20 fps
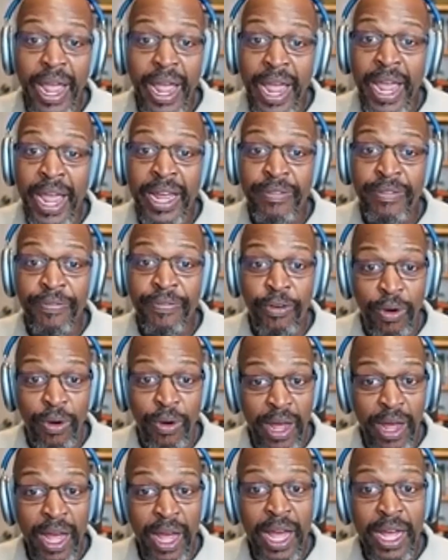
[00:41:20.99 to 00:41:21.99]
And
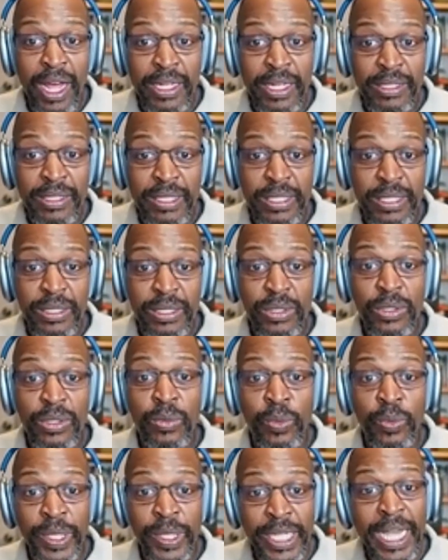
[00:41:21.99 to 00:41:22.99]
for us,
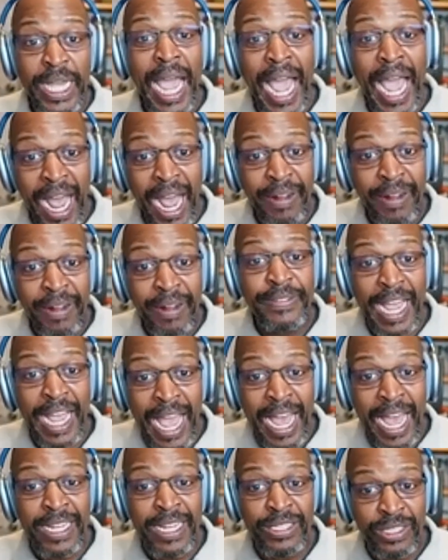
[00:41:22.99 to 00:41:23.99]
we have
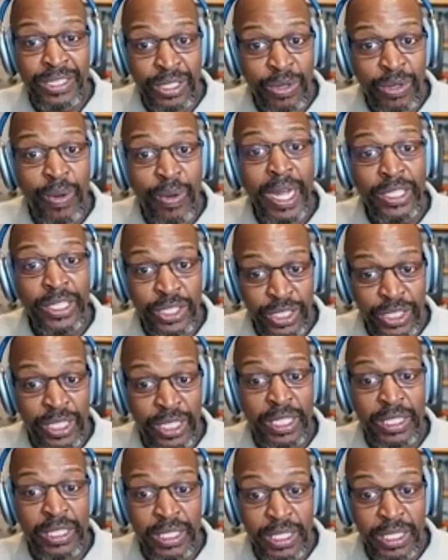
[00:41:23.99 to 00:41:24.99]
to ask the
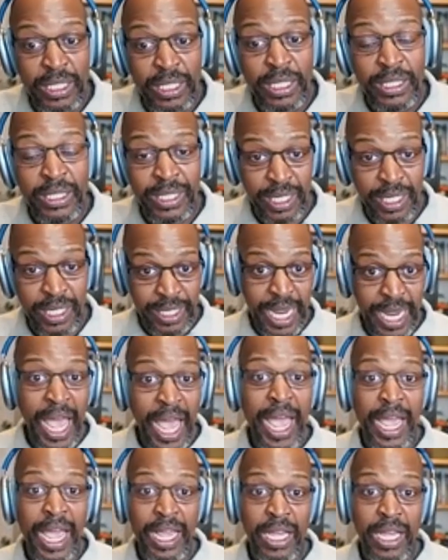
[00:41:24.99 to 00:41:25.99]
question
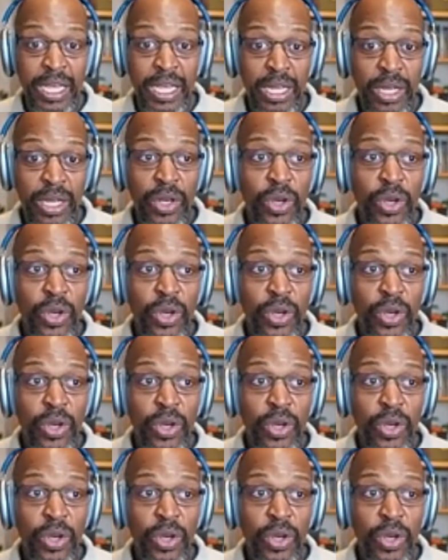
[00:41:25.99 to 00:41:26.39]
today